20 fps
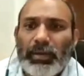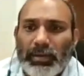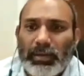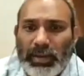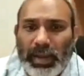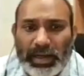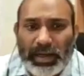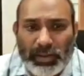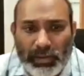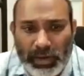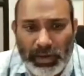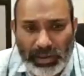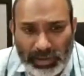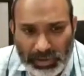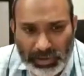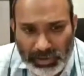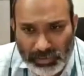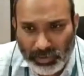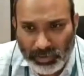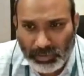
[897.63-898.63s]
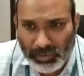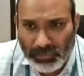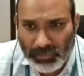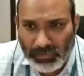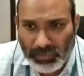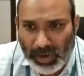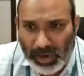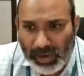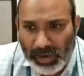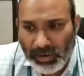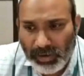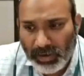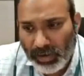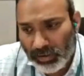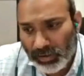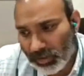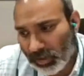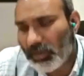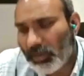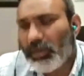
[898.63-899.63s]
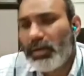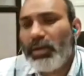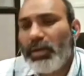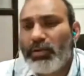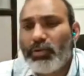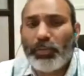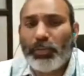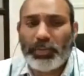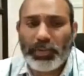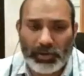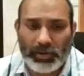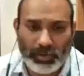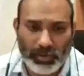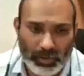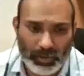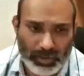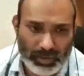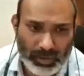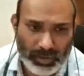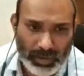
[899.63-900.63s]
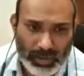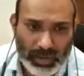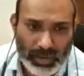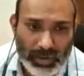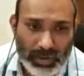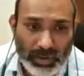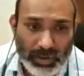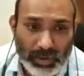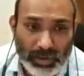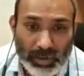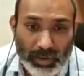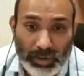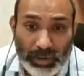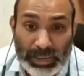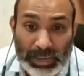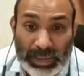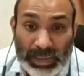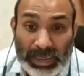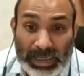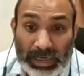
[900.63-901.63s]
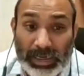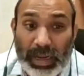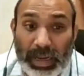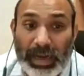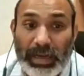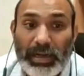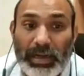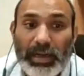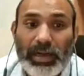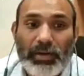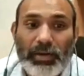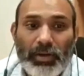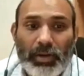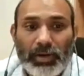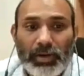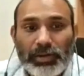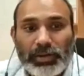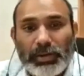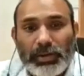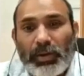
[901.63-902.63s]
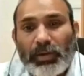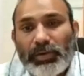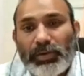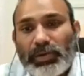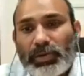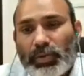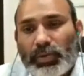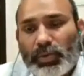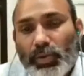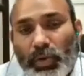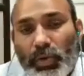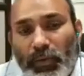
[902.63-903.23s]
That's why it is to be filed in the UP code. 19 talks about the suit